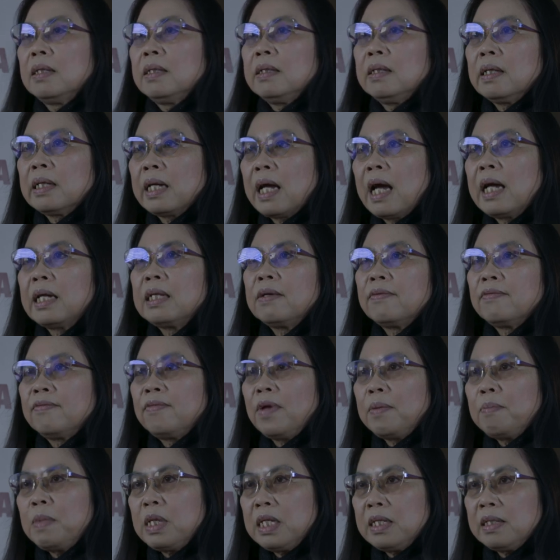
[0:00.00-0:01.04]
the kind of
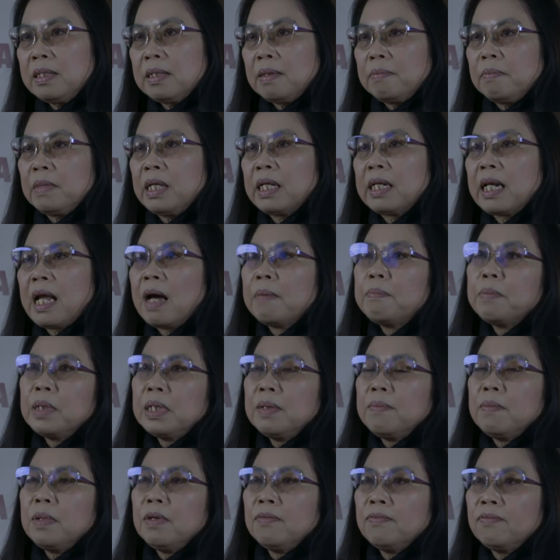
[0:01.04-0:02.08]
feminism that
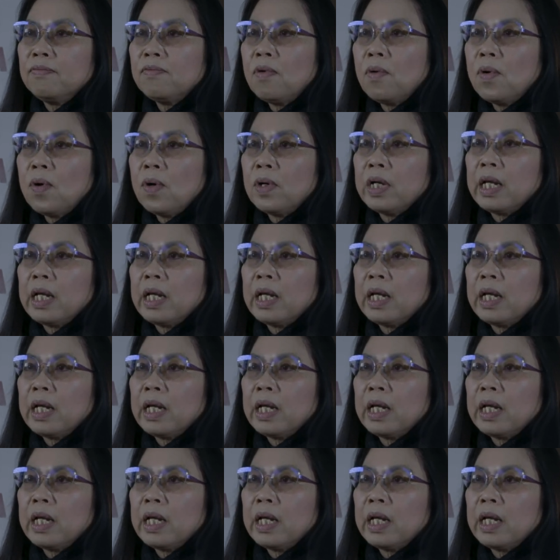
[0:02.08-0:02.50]
happened before,